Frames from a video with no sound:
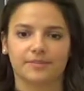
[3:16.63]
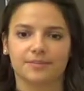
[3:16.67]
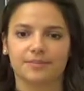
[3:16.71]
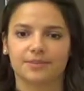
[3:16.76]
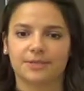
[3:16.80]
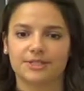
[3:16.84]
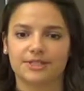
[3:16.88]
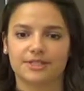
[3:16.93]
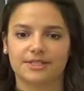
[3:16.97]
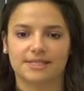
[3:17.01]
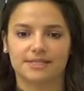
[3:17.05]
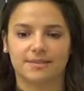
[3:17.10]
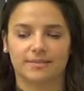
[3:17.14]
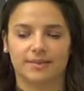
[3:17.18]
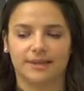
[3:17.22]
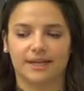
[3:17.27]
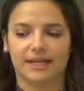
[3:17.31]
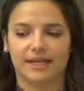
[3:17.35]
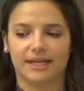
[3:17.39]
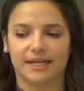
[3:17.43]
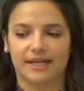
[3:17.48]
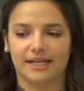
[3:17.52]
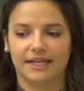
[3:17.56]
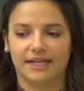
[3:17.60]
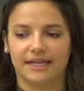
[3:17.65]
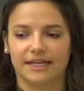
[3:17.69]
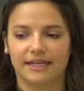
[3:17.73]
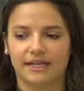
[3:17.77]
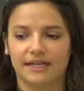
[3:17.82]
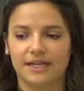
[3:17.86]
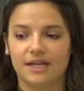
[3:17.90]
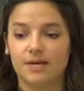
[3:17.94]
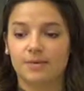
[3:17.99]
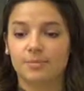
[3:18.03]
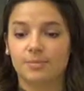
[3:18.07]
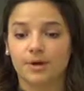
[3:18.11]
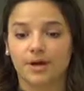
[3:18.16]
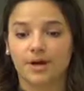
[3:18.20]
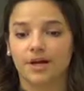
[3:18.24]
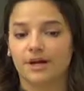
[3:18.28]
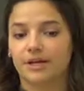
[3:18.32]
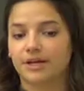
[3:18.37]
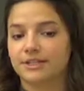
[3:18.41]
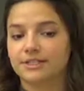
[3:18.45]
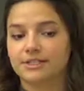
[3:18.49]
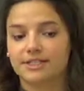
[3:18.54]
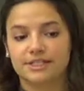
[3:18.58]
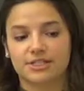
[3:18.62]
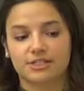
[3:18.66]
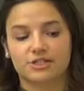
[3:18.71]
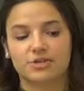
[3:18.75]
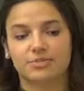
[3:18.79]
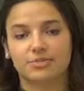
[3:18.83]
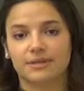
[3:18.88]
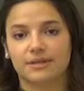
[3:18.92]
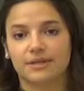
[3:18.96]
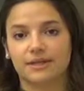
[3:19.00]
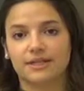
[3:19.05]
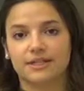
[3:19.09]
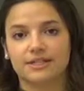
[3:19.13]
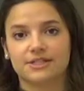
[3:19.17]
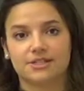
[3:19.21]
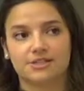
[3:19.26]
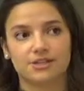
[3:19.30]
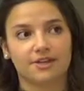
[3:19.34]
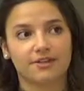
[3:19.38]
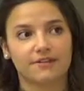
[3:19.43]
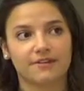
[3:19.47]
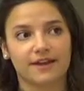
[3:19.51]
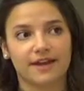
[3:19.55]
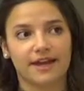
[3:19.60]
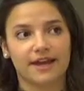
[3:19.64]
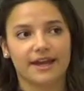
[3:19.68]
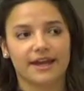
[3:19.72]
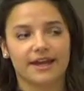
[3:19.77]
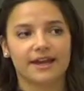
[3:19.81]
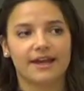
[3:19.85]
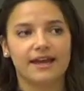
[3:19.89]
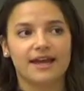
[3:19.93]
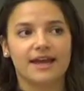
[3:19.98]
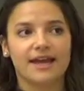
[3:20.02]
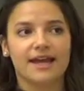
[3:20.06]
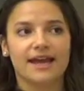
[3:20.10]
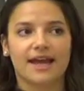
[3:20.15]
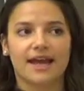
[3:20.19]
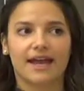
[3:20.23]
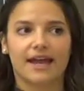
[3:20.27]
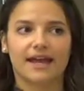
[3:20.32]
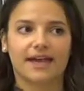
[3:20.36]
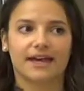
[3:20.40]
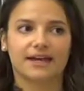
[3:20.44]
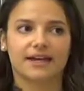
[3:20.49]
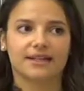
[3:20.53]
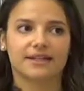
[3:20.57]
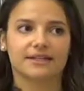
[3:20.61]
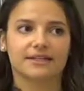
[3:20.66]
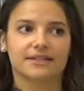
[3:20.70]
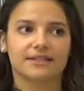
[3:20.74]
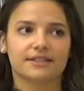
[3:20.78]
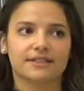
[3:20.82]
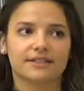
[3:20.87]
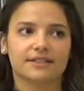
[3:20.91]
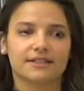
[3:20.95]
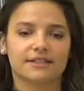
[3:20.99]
participate in or distribute a survey and